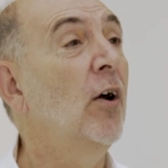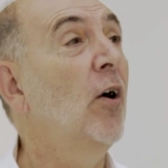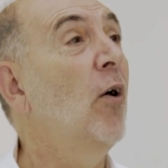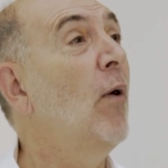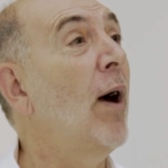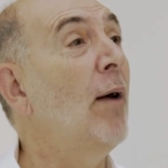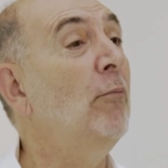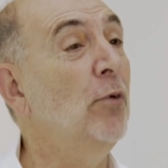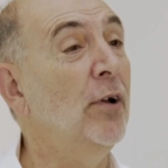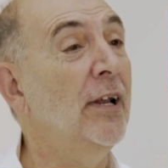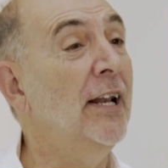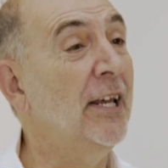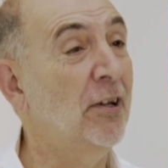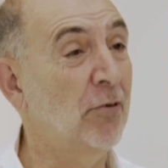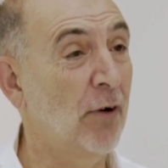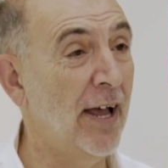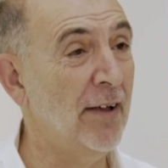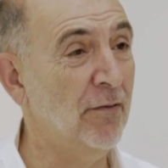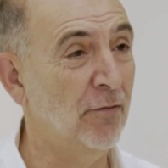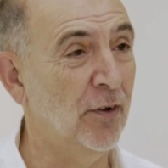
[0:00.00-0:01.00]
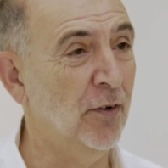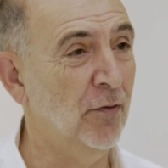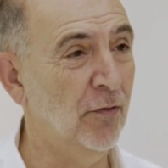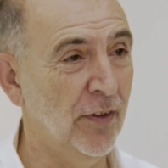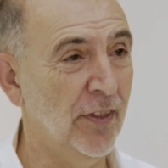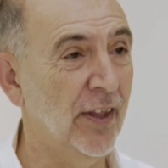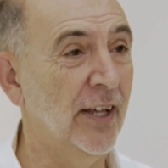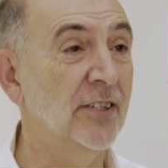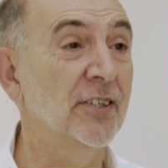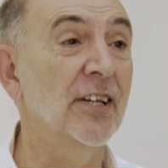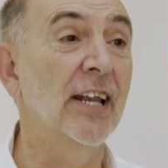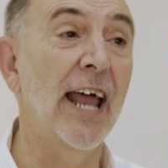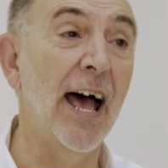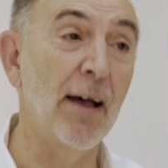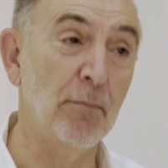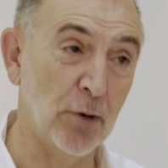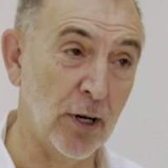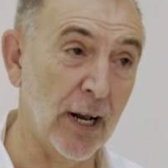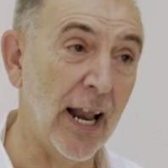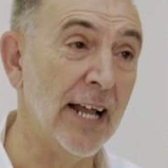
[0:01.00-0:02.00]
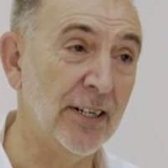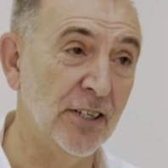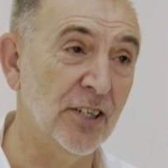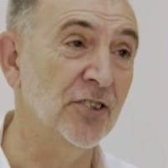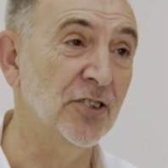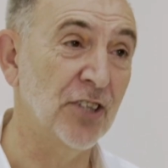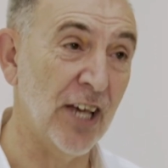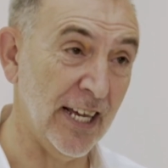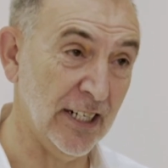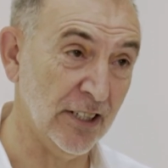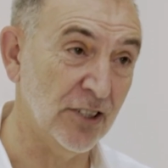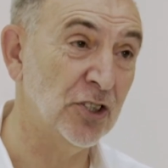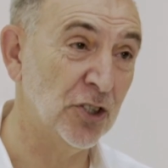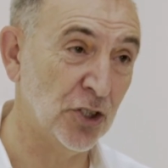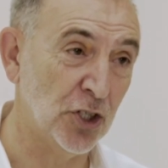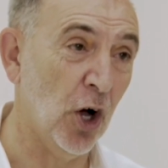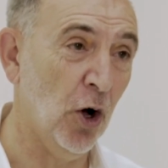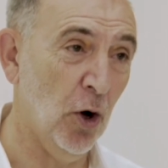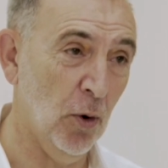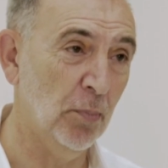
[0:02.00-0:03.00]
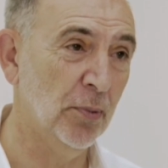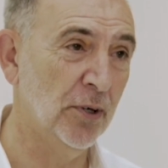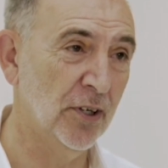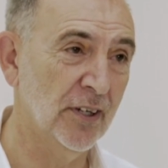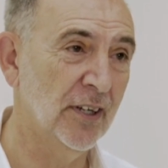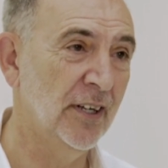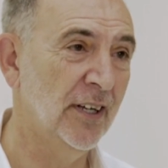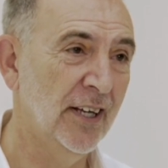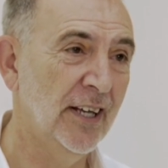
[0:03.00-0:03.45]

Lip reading: oh, I'm really grateful for this, and I'm glad to say it stopped